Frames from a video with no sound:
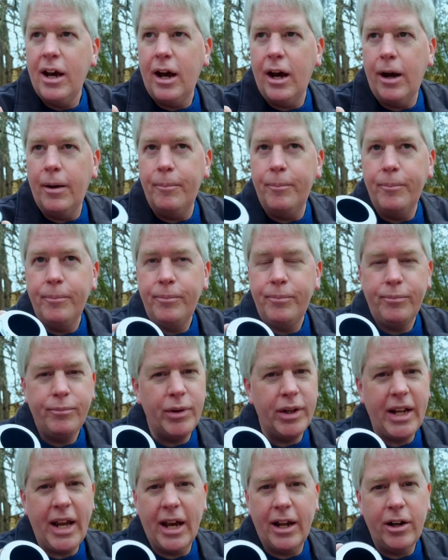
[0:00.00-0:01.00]

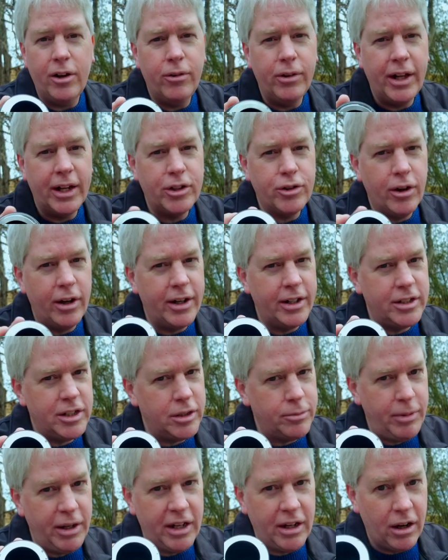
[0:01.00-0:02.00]
But yeah, no electronics
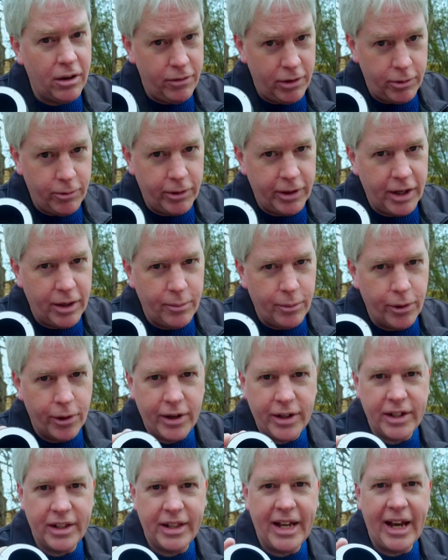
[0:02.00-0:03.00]
to speak of, and we'll get
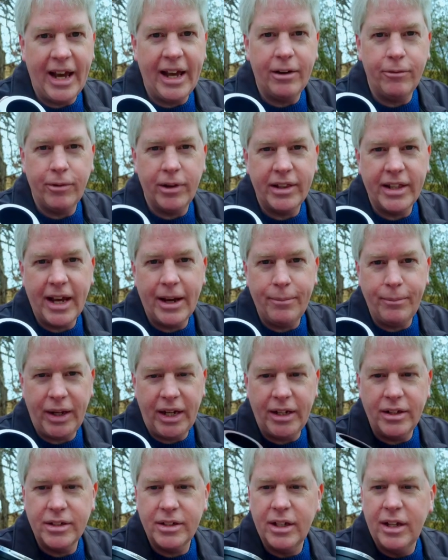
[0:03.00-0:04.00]
more into that and what that
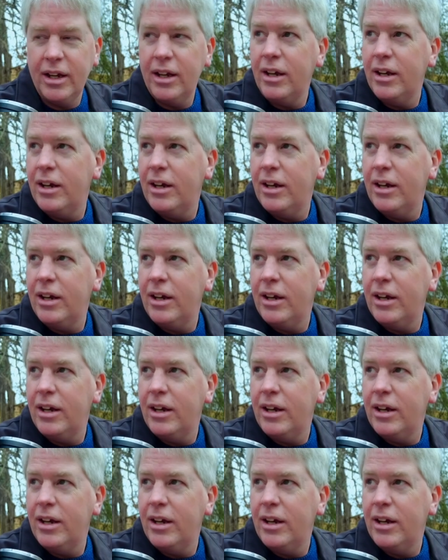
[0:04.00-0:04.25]
means.